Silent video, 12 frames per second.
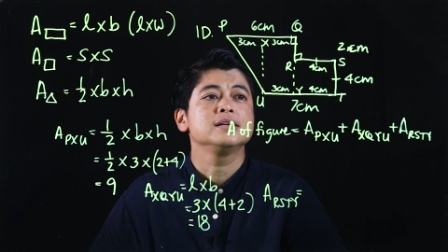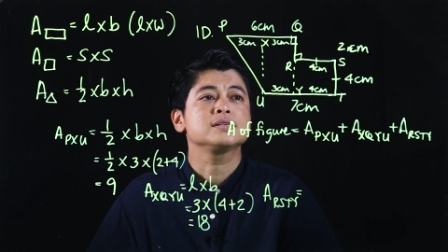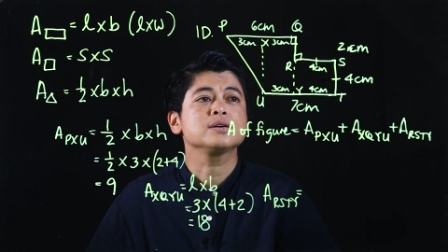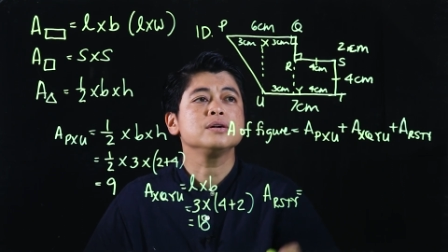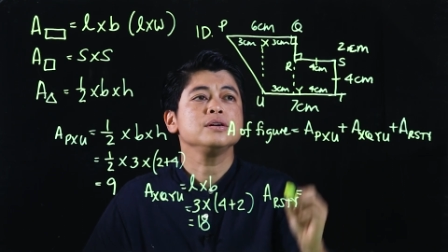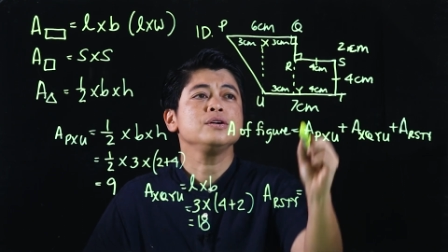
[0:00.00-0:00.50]

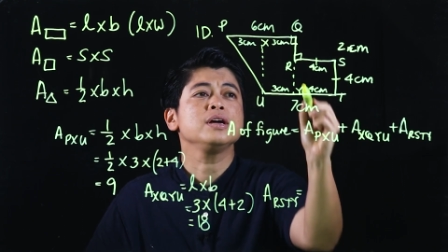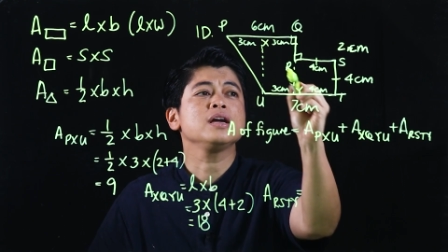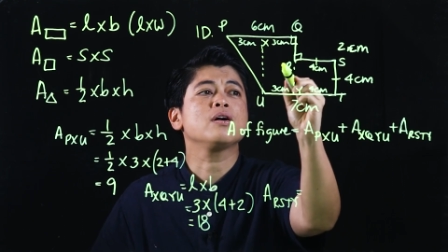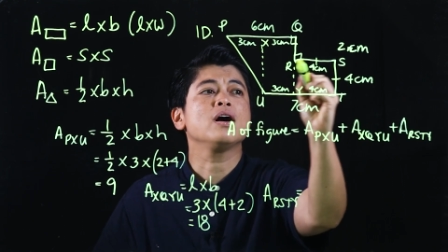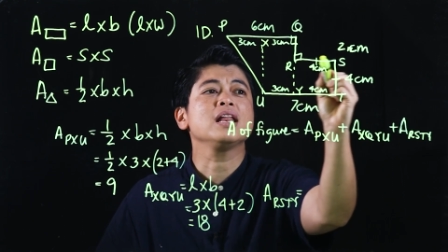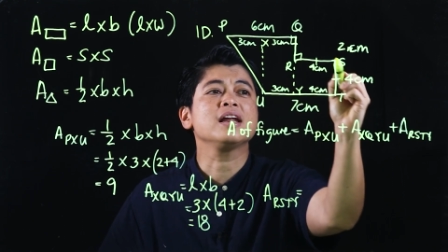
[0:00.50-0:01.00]
So you
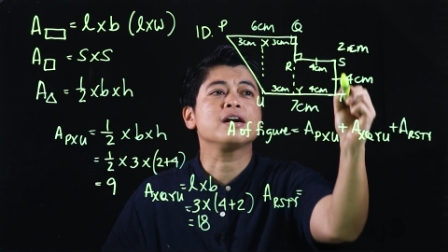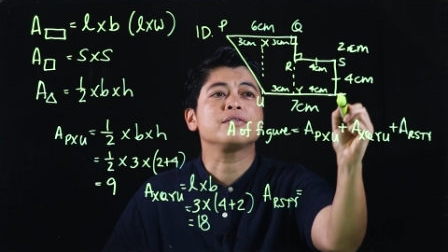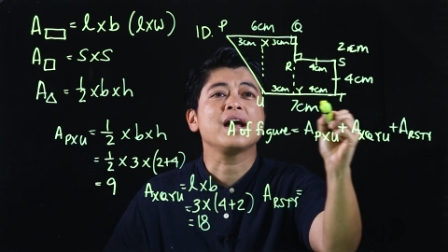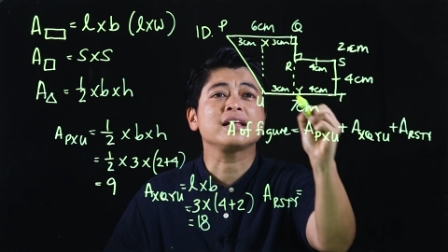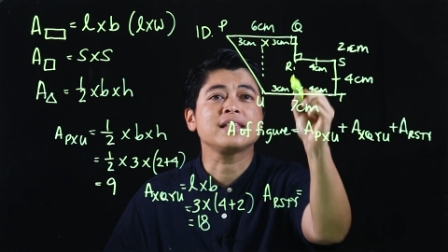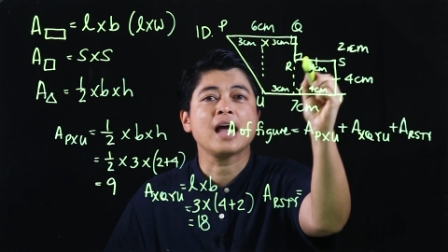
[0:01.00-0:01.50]
can call it a
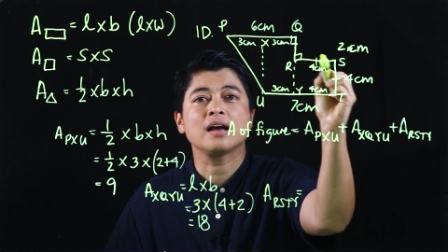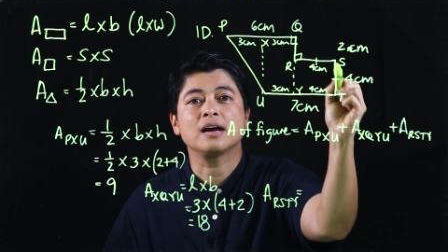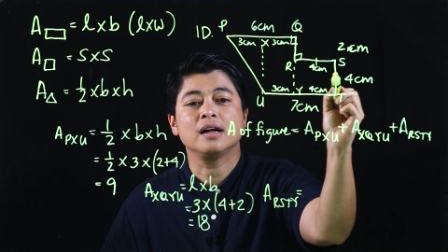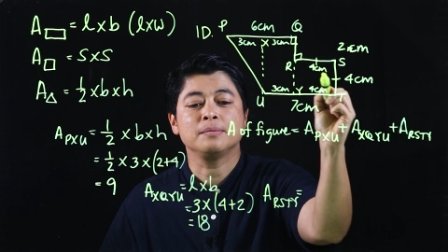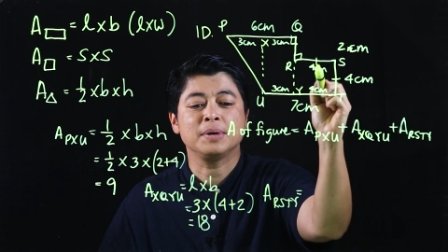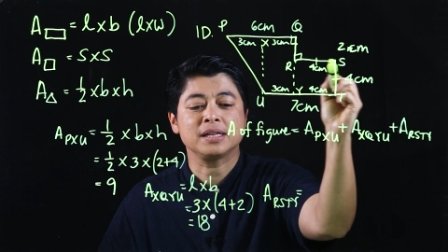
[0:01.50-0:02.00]

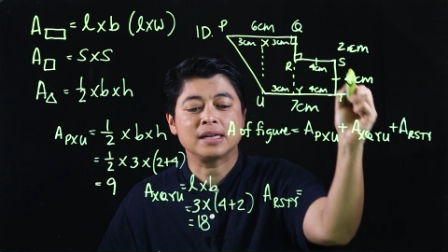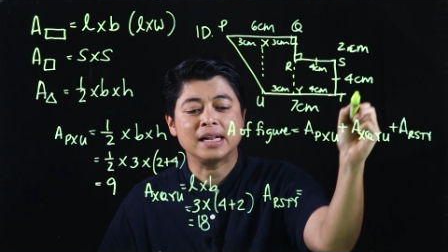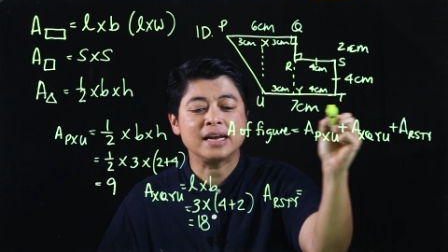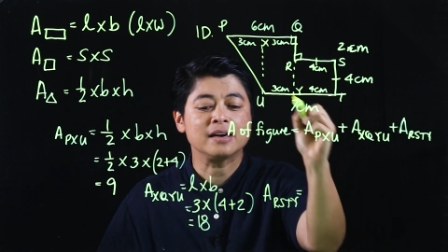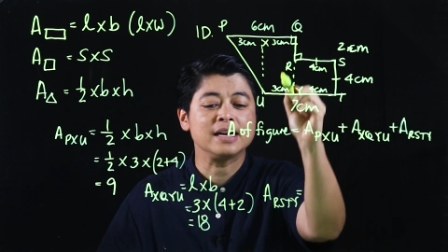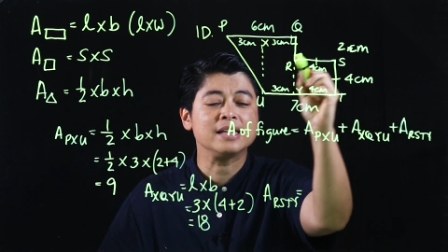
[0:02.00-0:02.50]
rectangle, but
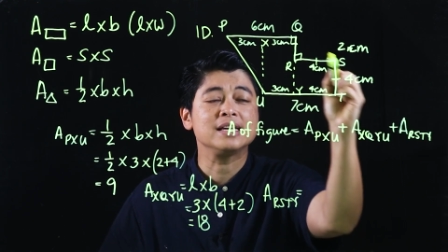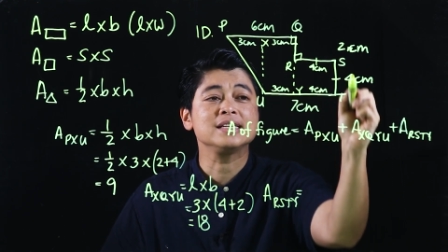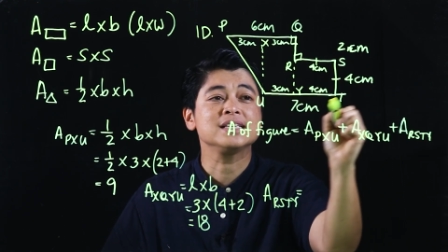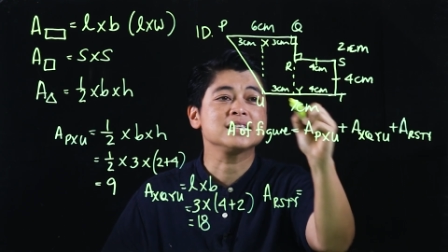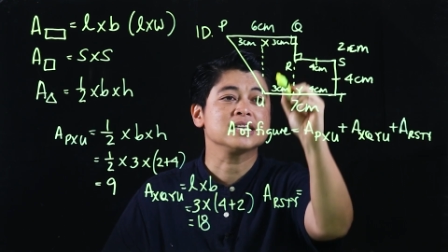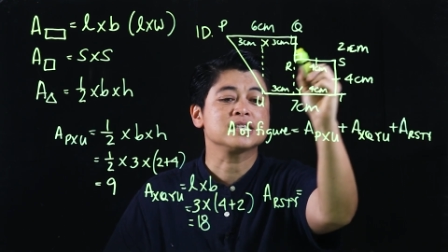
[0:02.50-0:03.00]
clearly
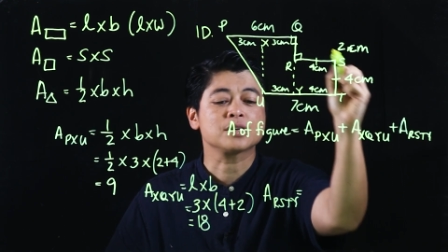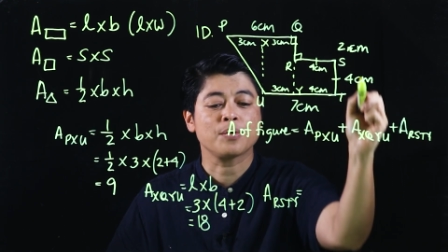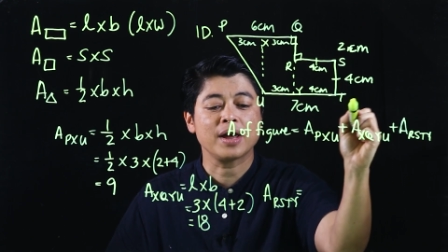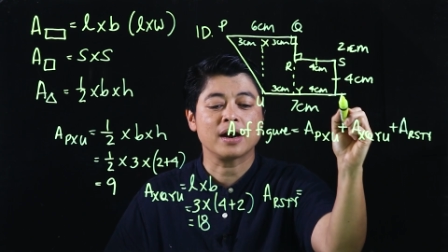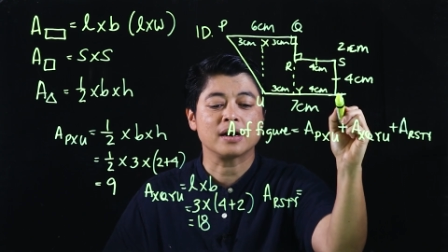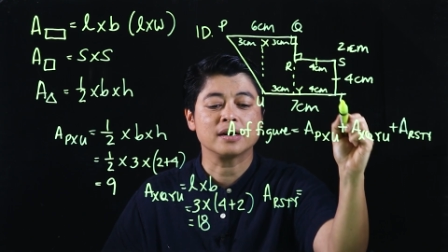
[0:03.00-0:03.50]
this is a
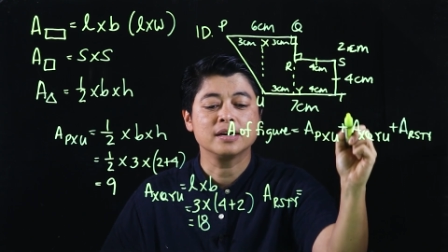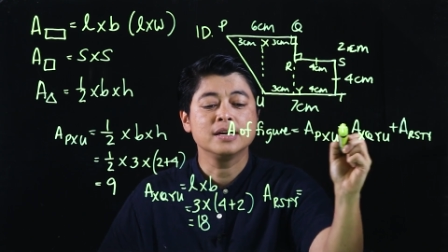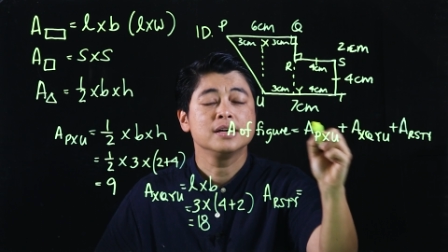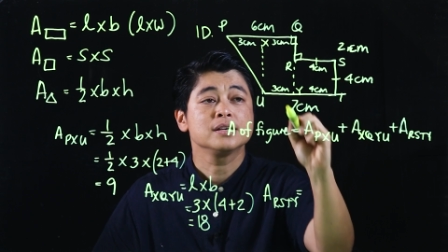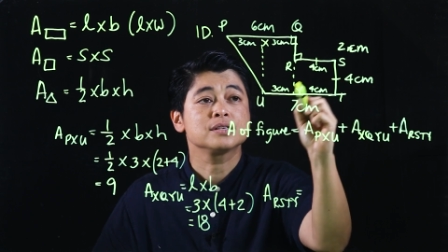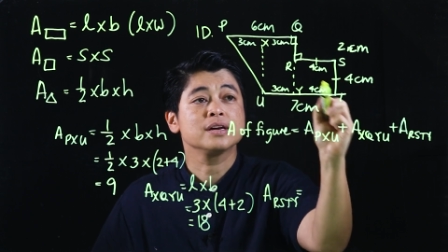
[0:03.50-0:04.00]
square.
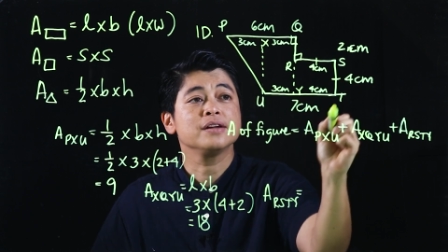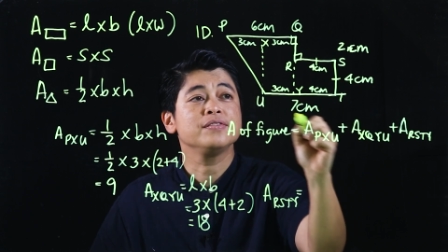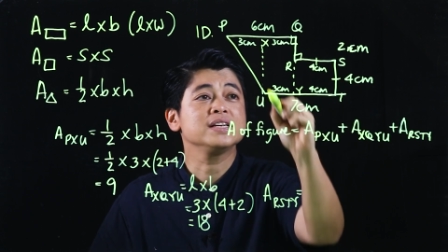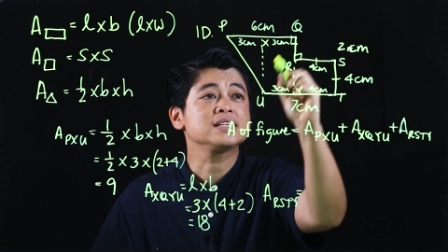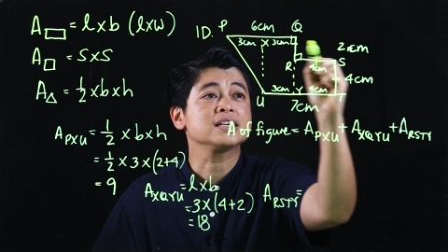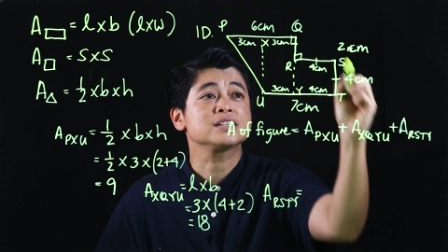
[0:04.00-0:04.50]
So if
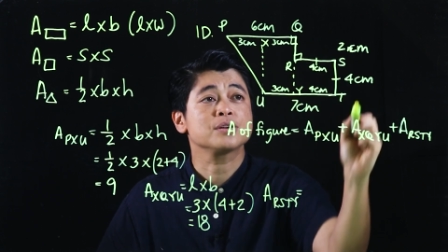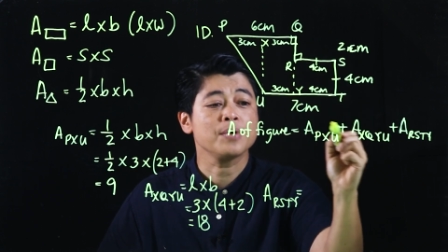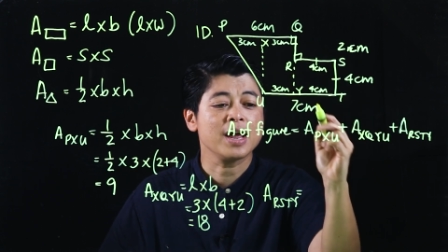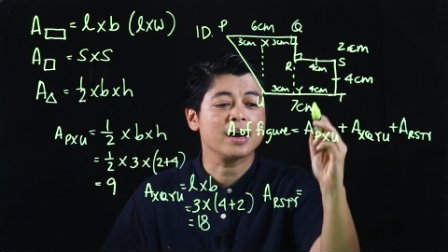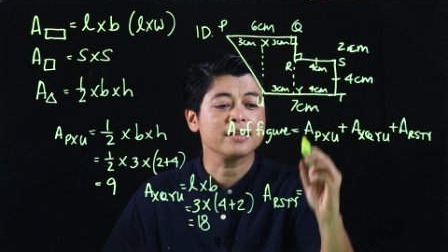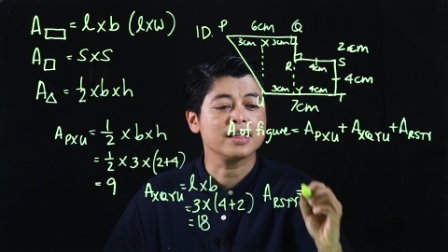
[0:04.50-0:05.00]
it's a
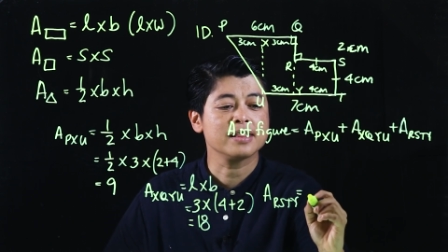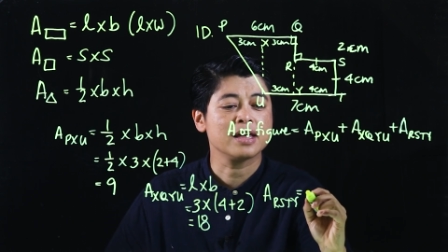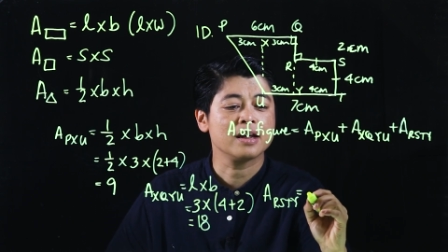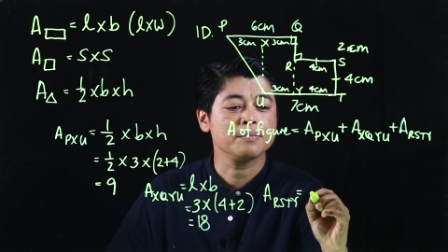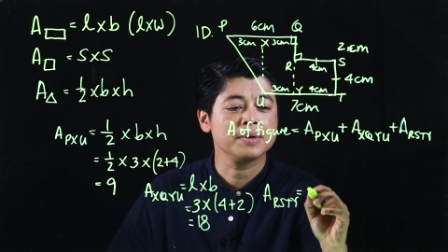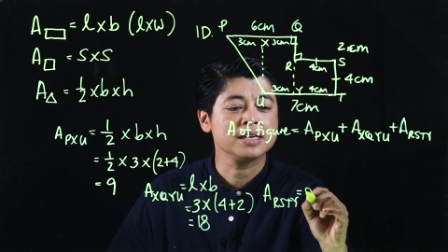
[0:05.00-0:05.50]
square, then
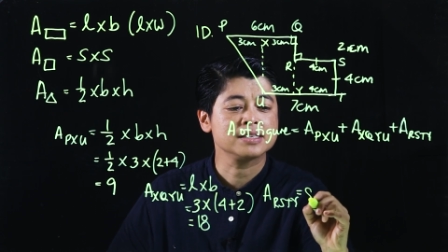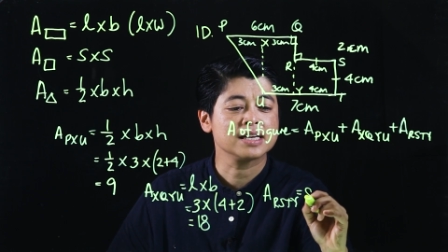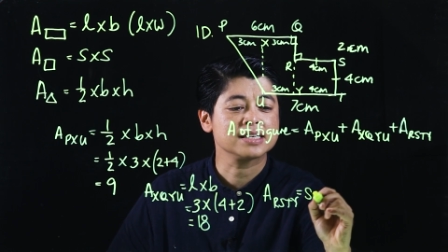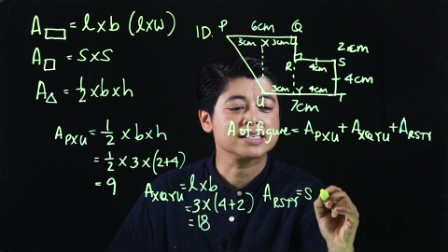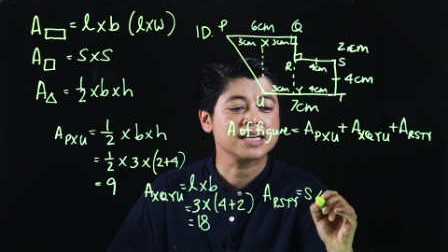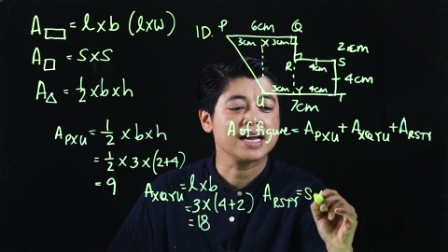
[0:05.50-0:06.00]
that means
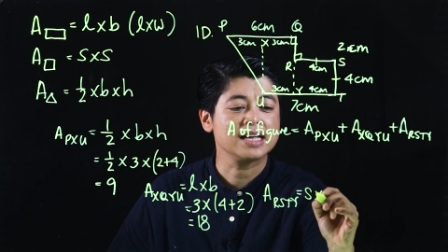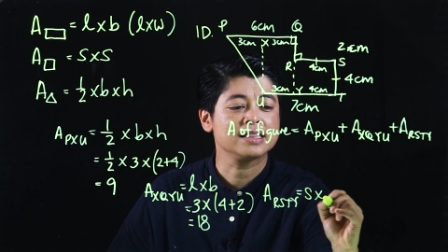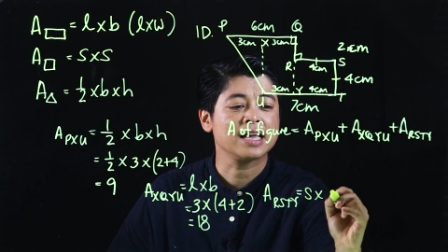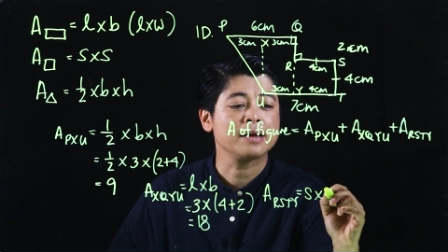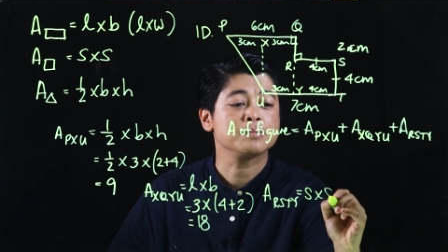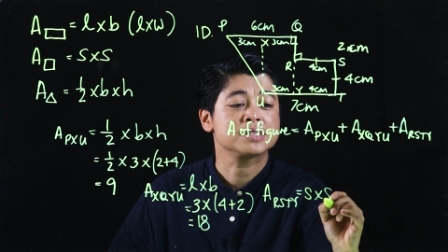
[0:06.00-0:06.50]
that
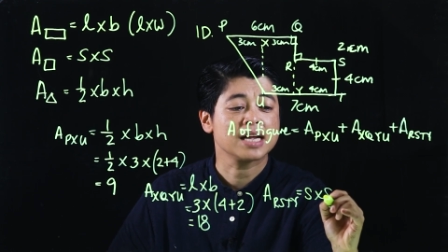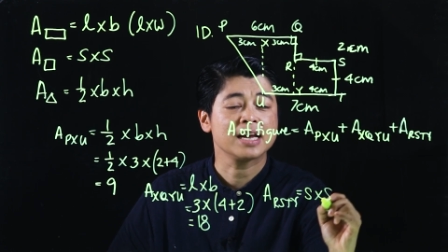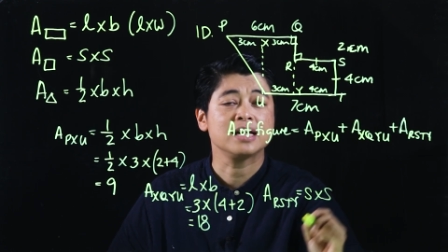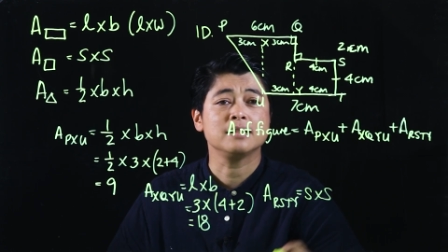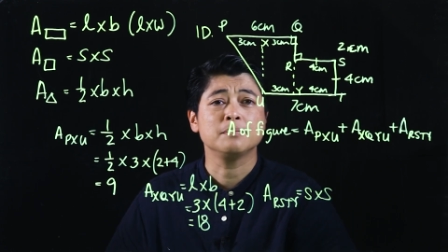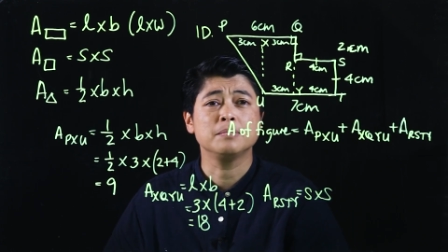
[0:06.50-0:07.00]
side times
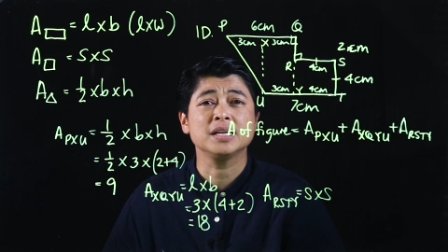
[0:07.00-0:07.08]
side.